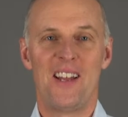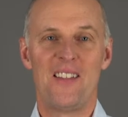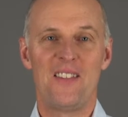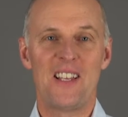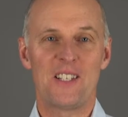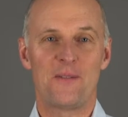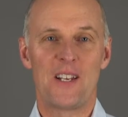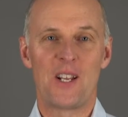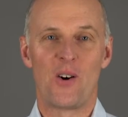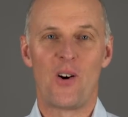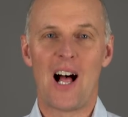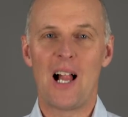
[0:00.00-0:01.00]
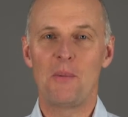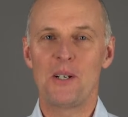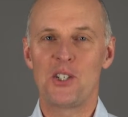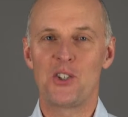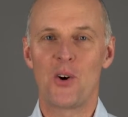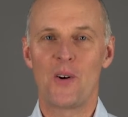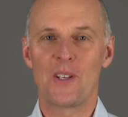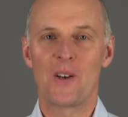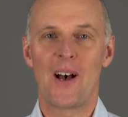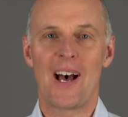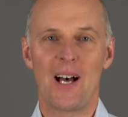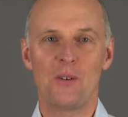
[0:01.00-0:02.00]
In this video, I'll be showing
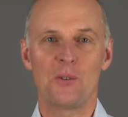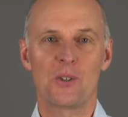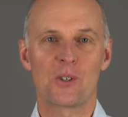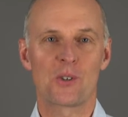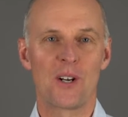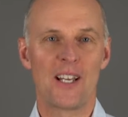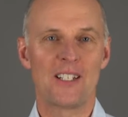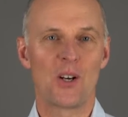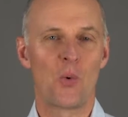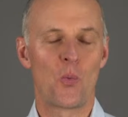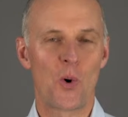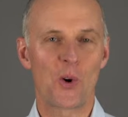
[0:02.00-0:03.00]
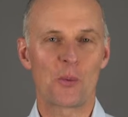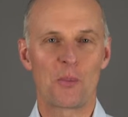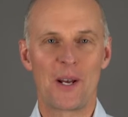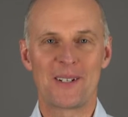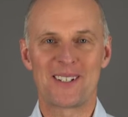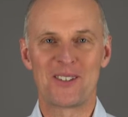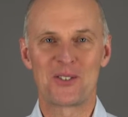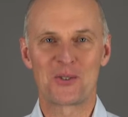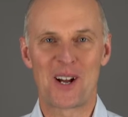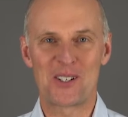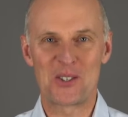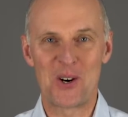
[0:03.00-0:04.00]
you how to create a work breakdown
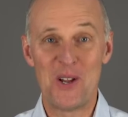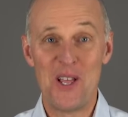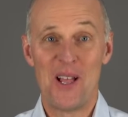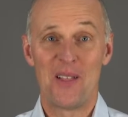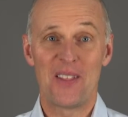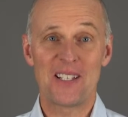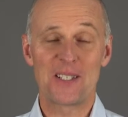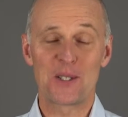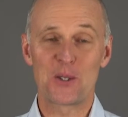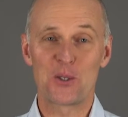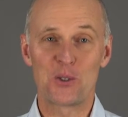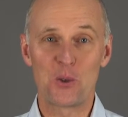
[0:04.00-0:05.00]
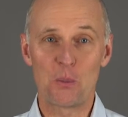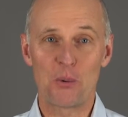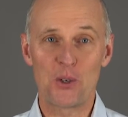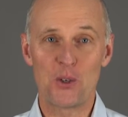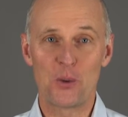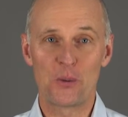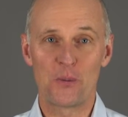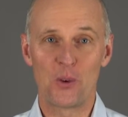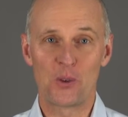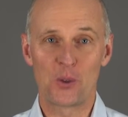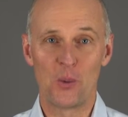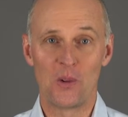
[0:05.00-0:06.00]
structure. This is a super
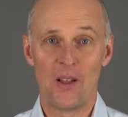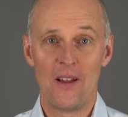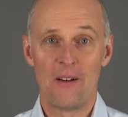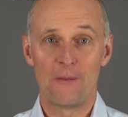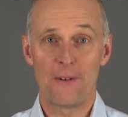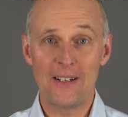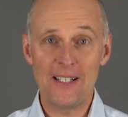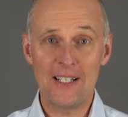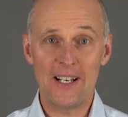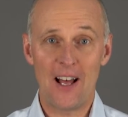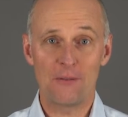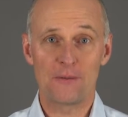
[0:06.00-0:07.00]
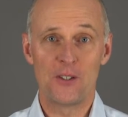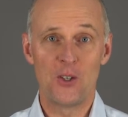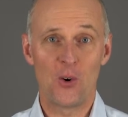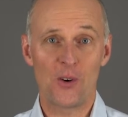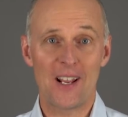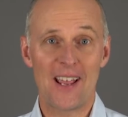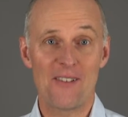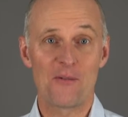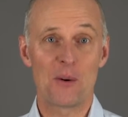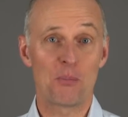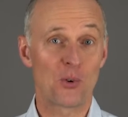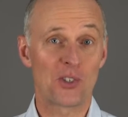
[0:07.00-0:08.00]
useful tool Funnily enough, not
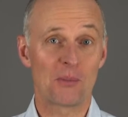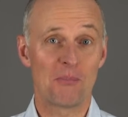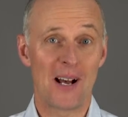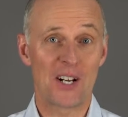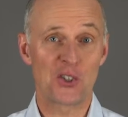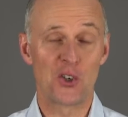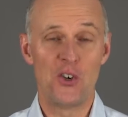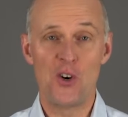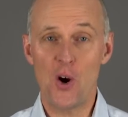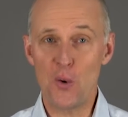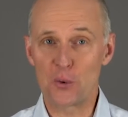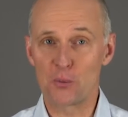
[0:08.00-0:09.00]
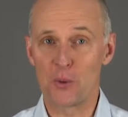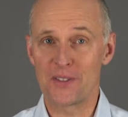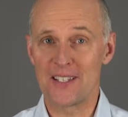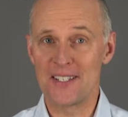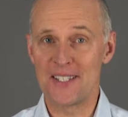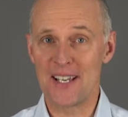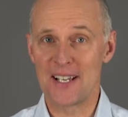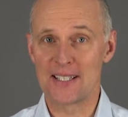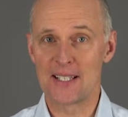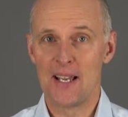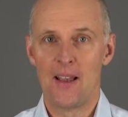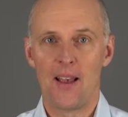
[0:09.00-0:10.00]
every project manager knows what this
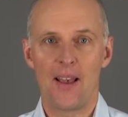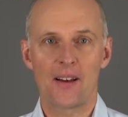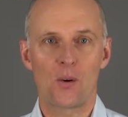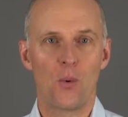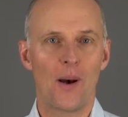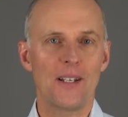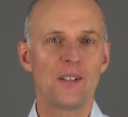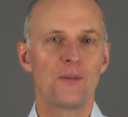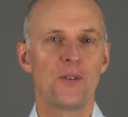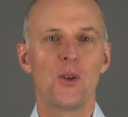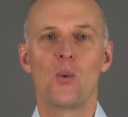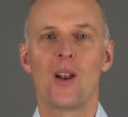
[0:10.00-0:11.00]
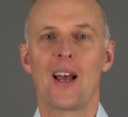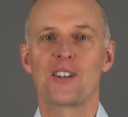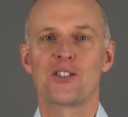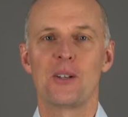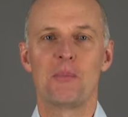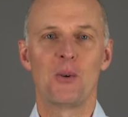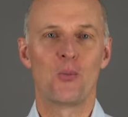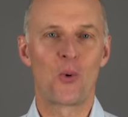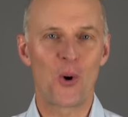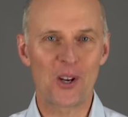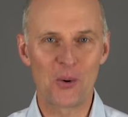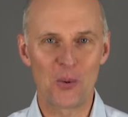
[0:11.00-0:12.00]
is, and quite a few will actually be
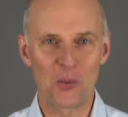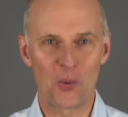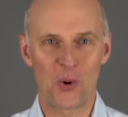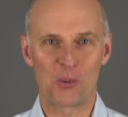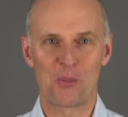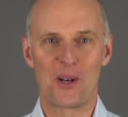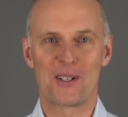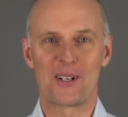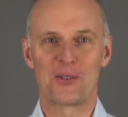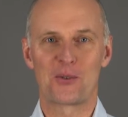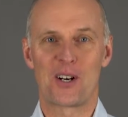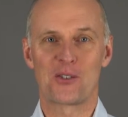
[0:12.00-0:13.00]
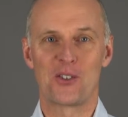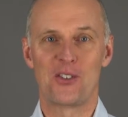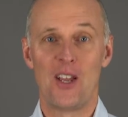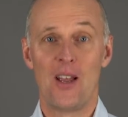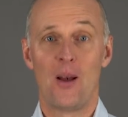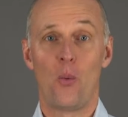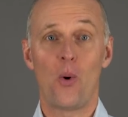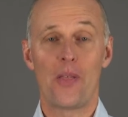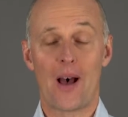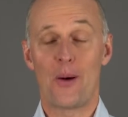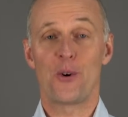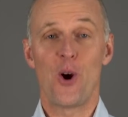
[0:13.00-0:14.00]
working with work breakdown structures
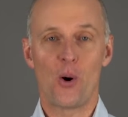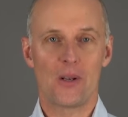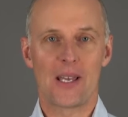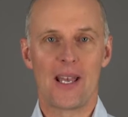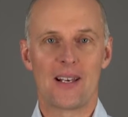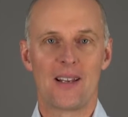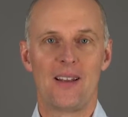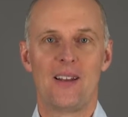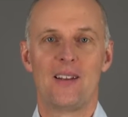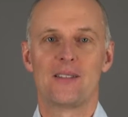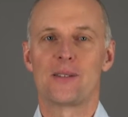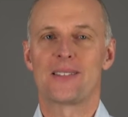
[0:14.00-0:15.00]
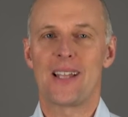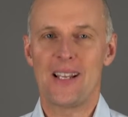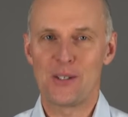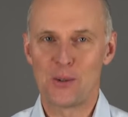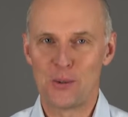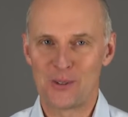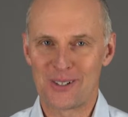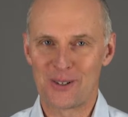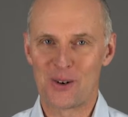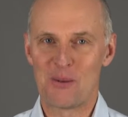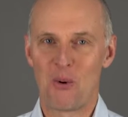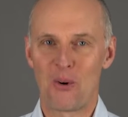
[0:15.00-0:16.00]
without knowing it. So stay tuned to
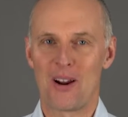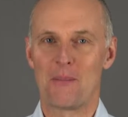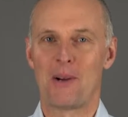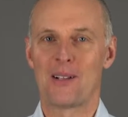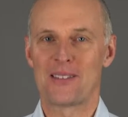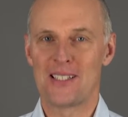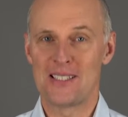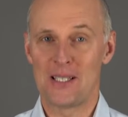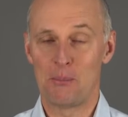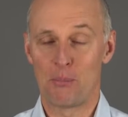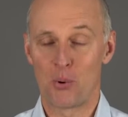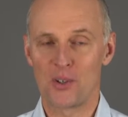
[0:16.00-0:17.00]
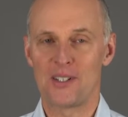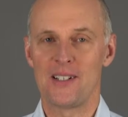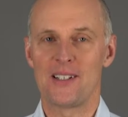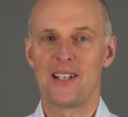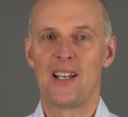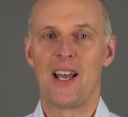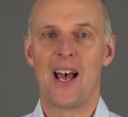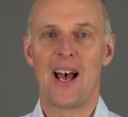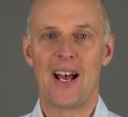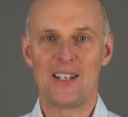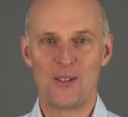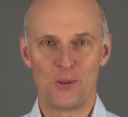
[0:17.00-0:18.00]
learn more about this important and